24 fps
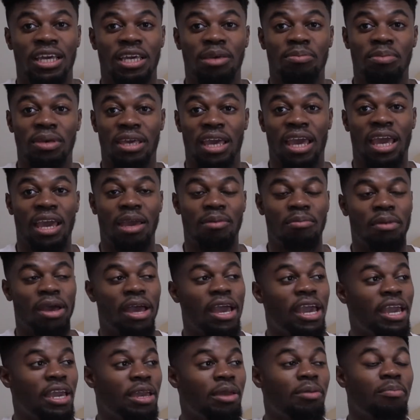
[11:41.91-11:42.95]
he became
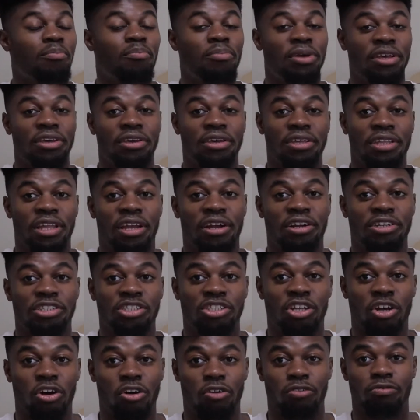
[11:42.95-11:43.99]
a billionaire,
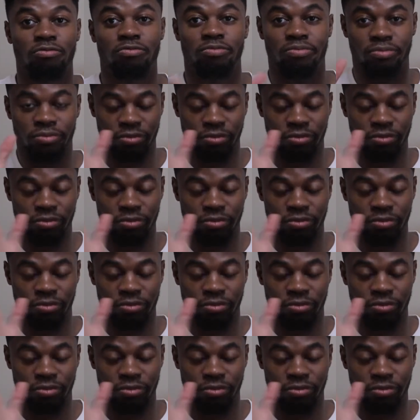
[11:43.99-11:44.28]
so